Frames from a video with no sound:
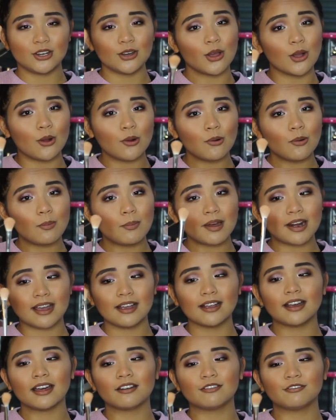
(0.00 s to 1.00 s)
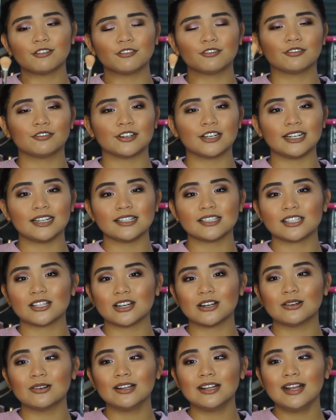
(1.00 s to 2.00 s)
No, but I got it for free.
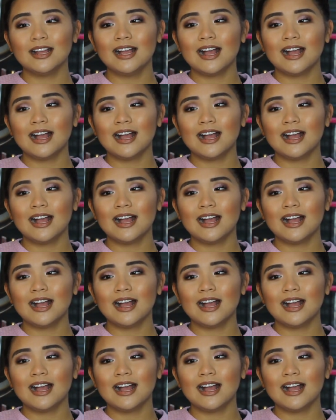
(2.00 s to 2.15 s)
So